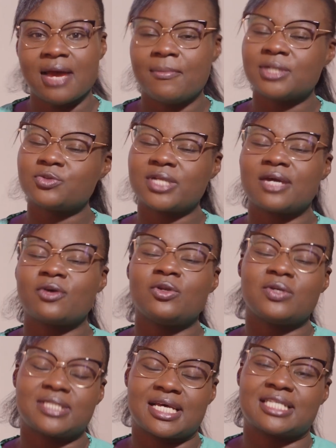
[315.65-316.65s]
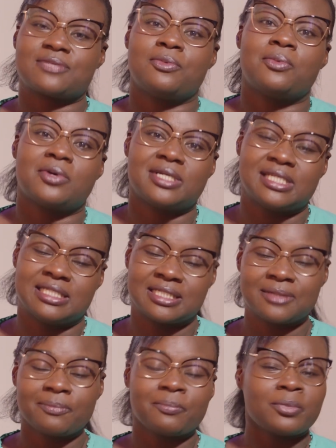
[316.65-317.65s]
But what I always ask people is,
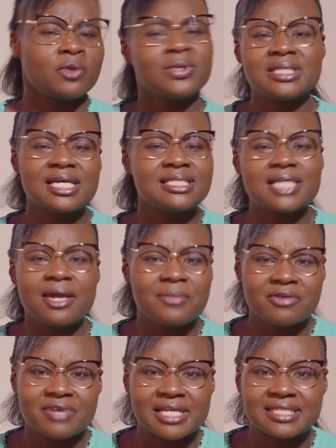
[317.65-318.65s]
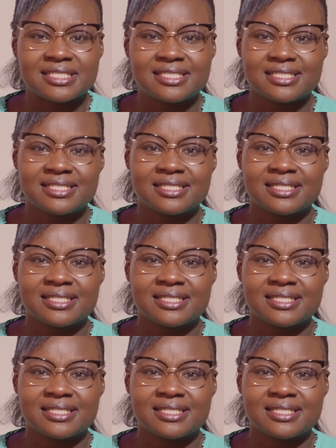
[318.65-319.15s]
will that time ever reach?